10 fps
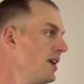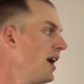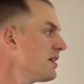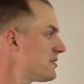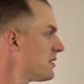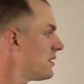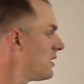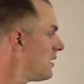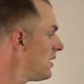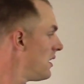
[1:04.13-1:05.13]
acid.
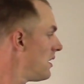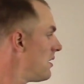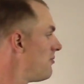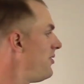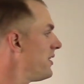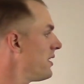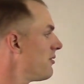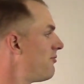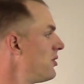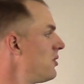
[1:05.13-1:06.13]
Feeling
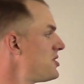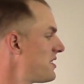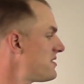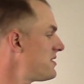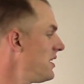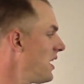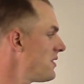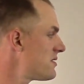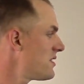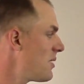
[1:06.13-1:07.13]
of food just sitting in the
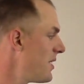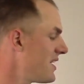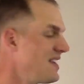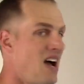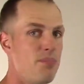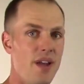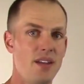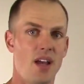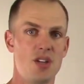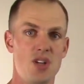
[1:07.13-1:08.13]
stomach, not being
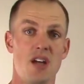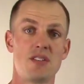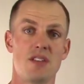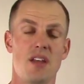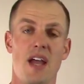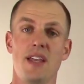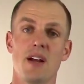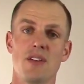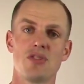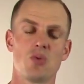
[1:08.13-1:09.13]
digested. I hear
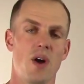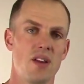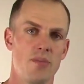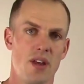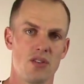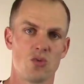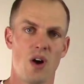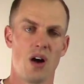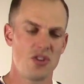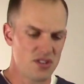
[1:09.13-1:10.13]
this quite a bit as
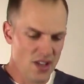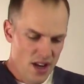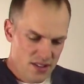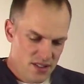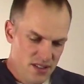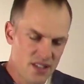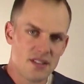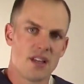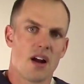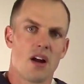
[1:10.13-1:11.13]
well. It just kind of sits
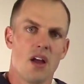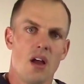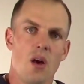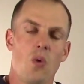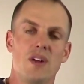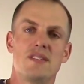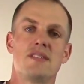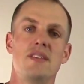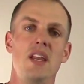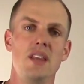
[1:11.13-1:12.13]
there. Well, it's
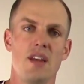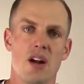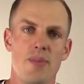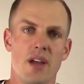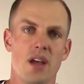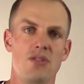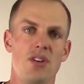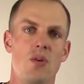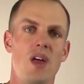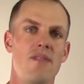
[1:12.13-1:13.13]
sitting there because you
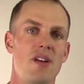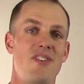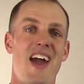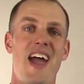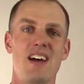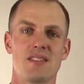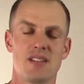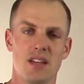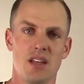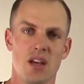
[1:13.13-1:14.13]
don't have enough acid